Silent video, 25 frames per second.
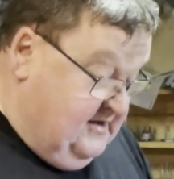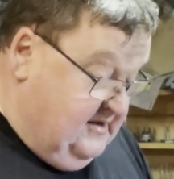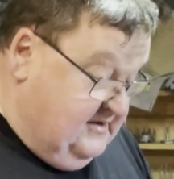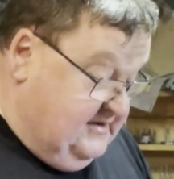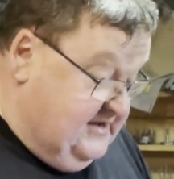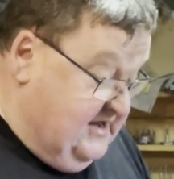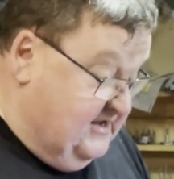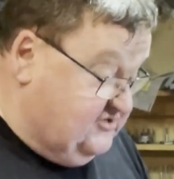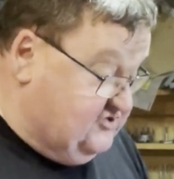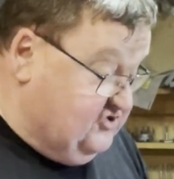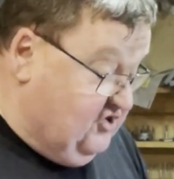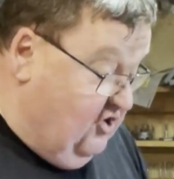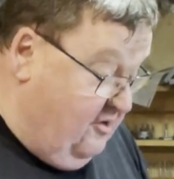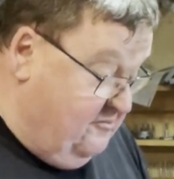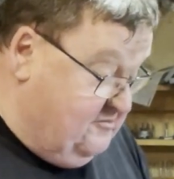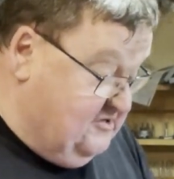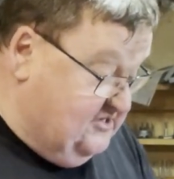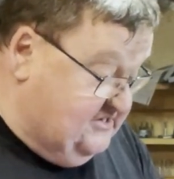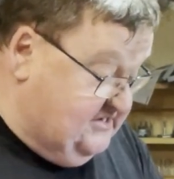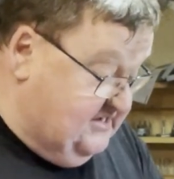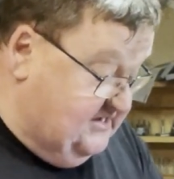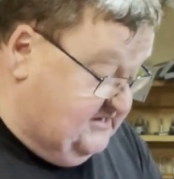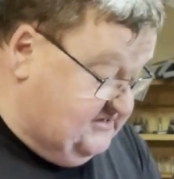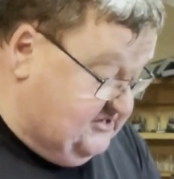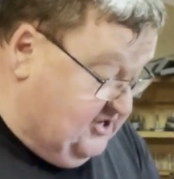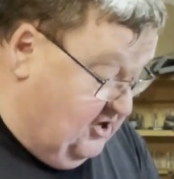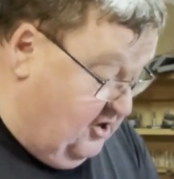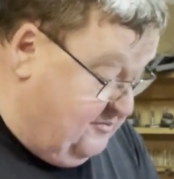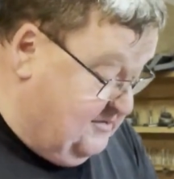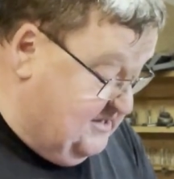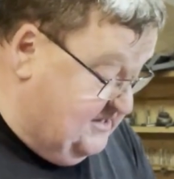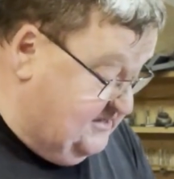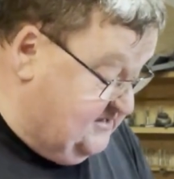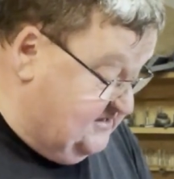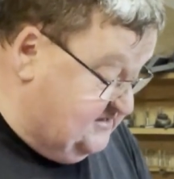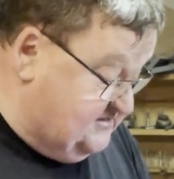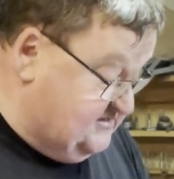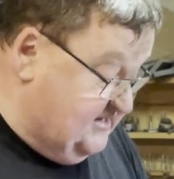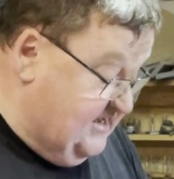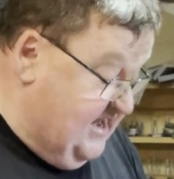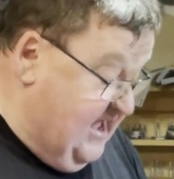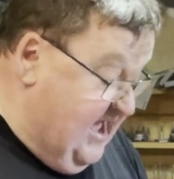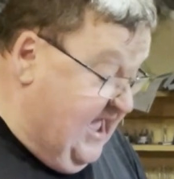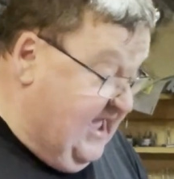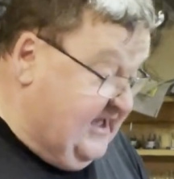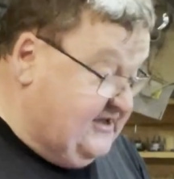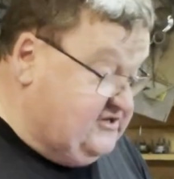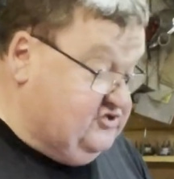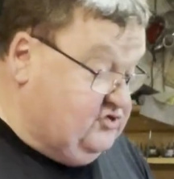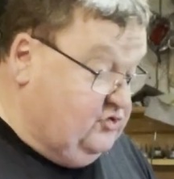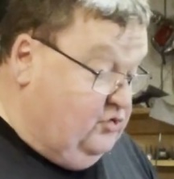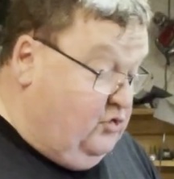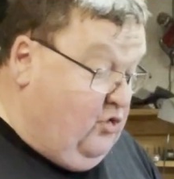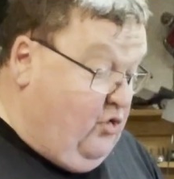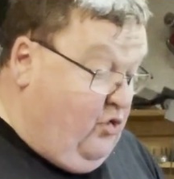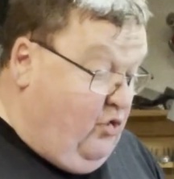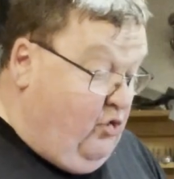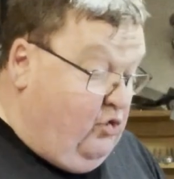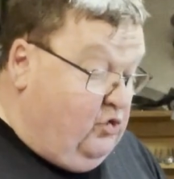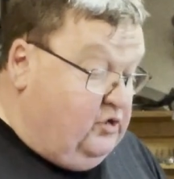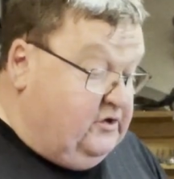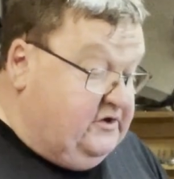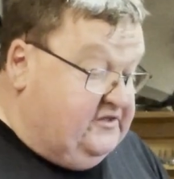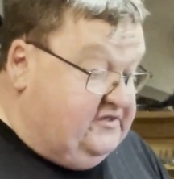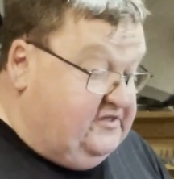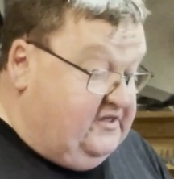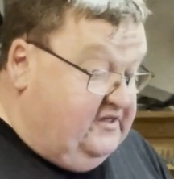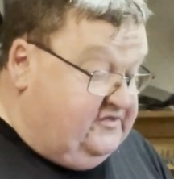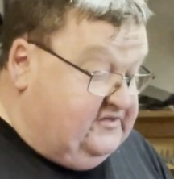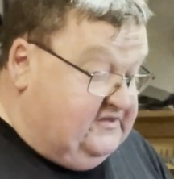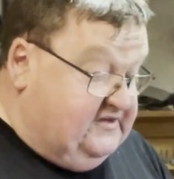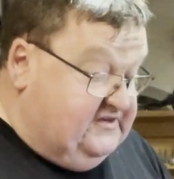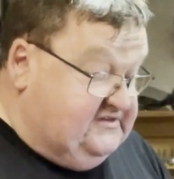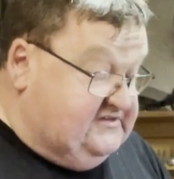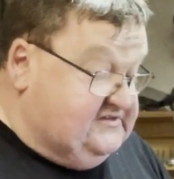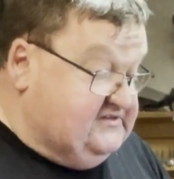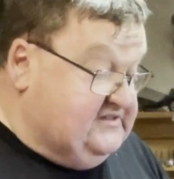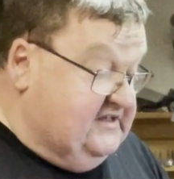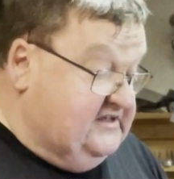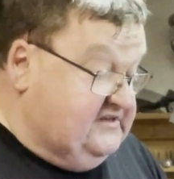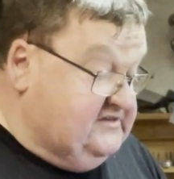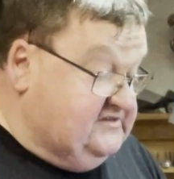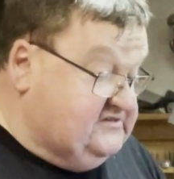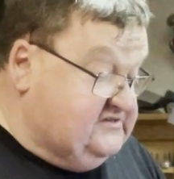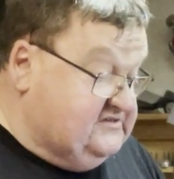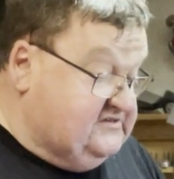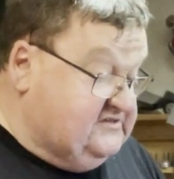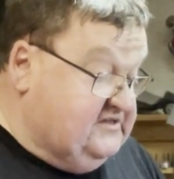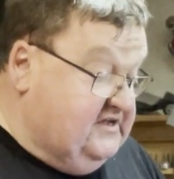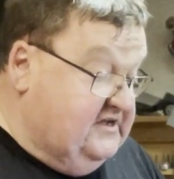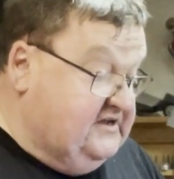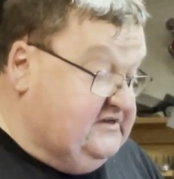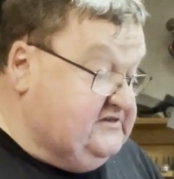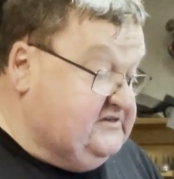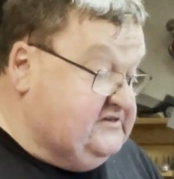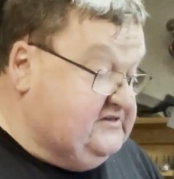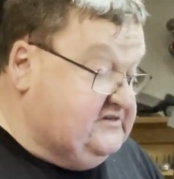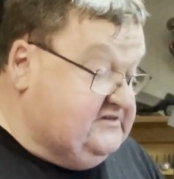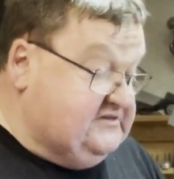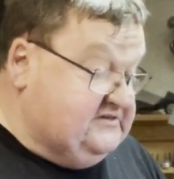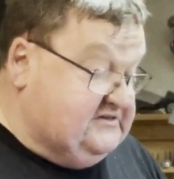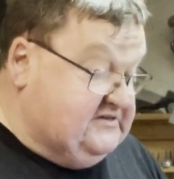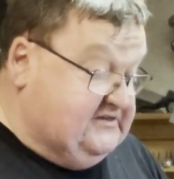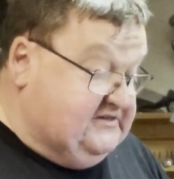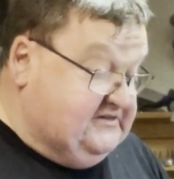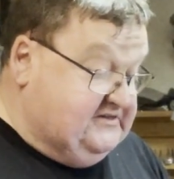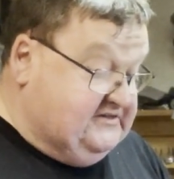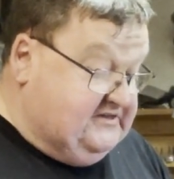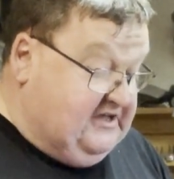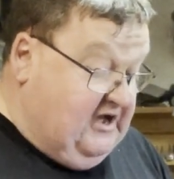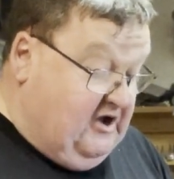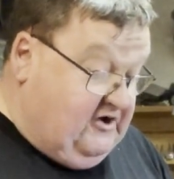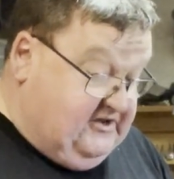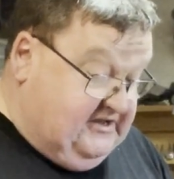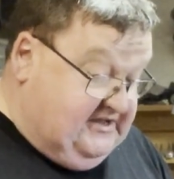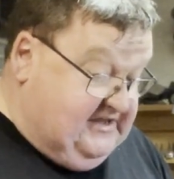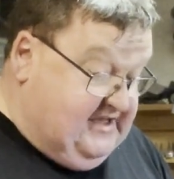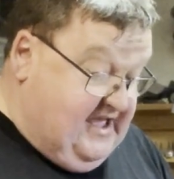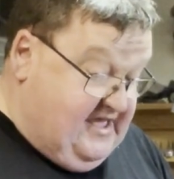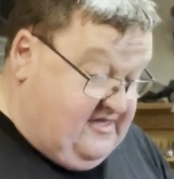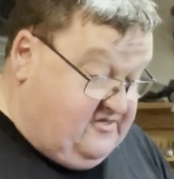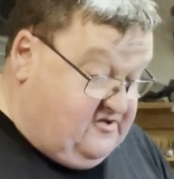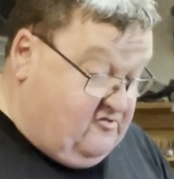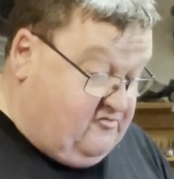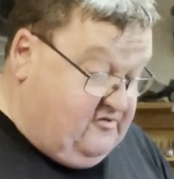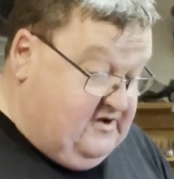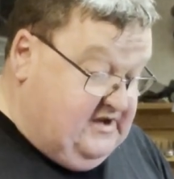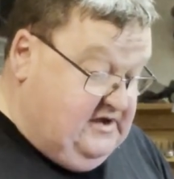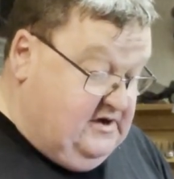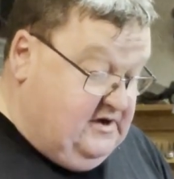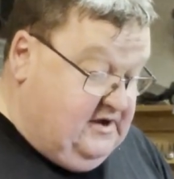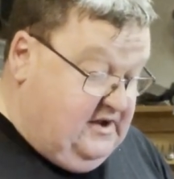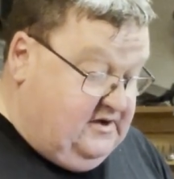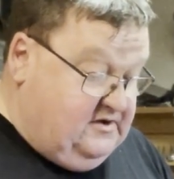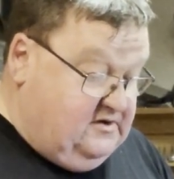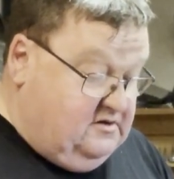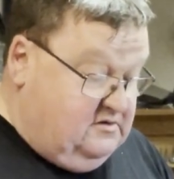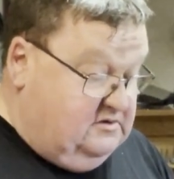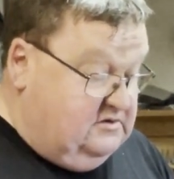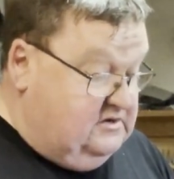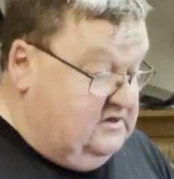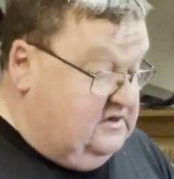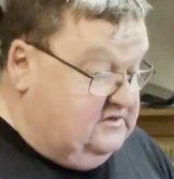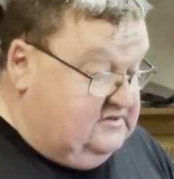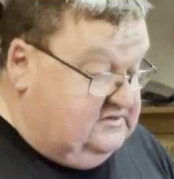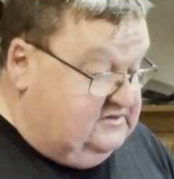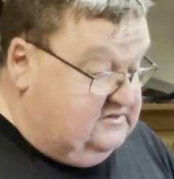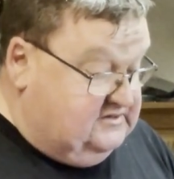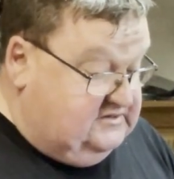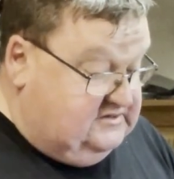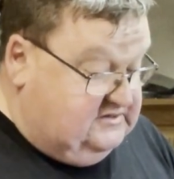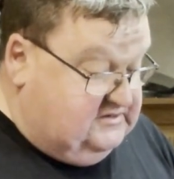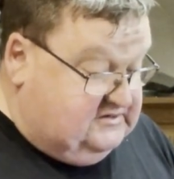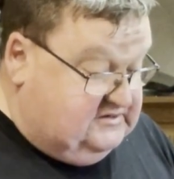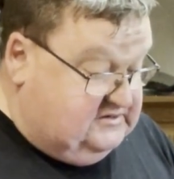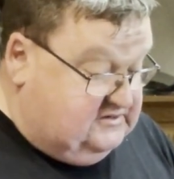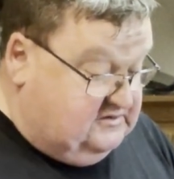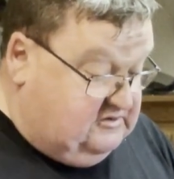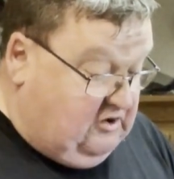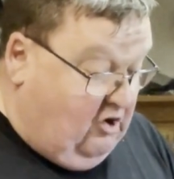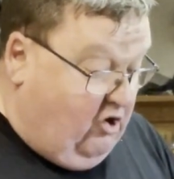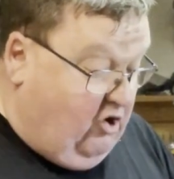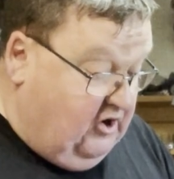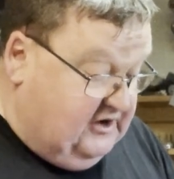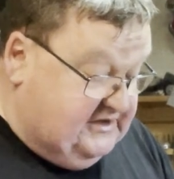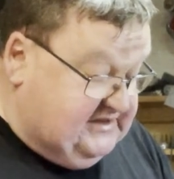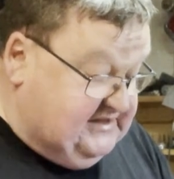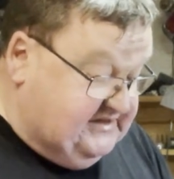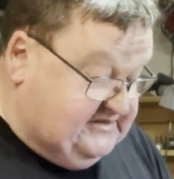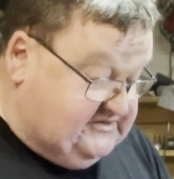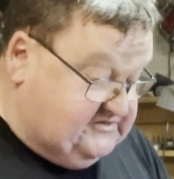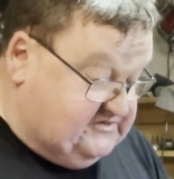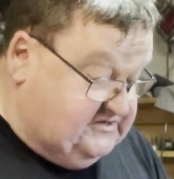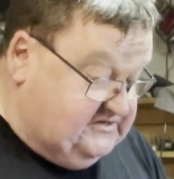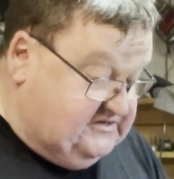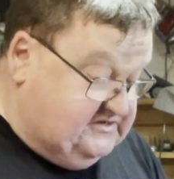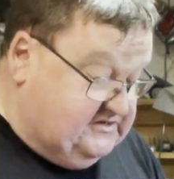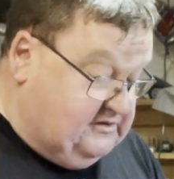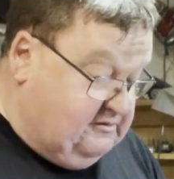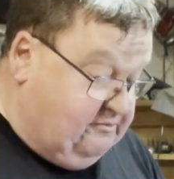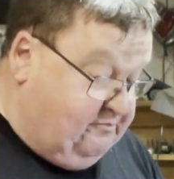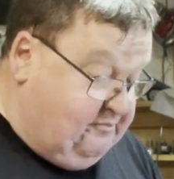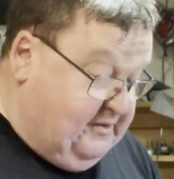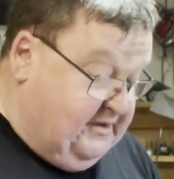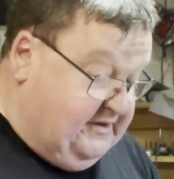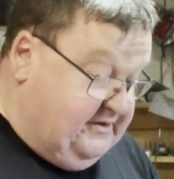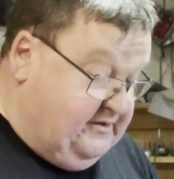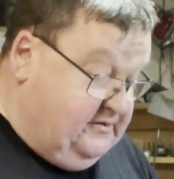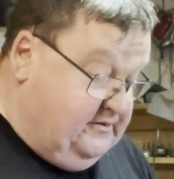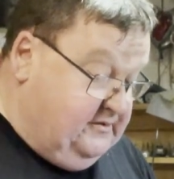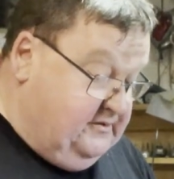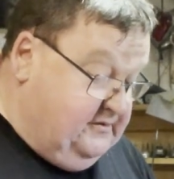Now, Simon did tell me there's an actual order that these things need to go together in, and I listened, but